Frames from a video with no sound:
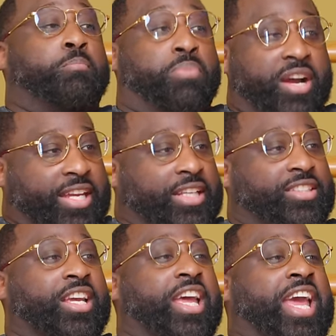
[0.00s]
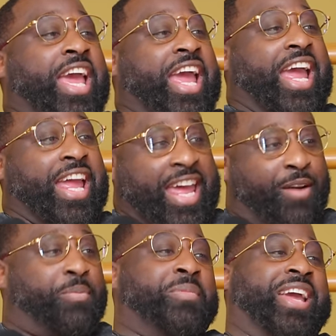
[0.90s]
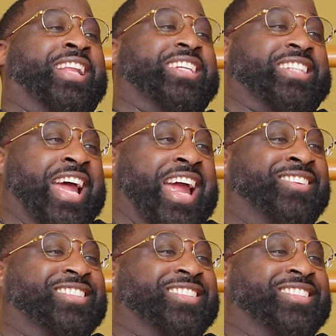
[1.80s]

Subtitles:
buckets and helping me at the same time.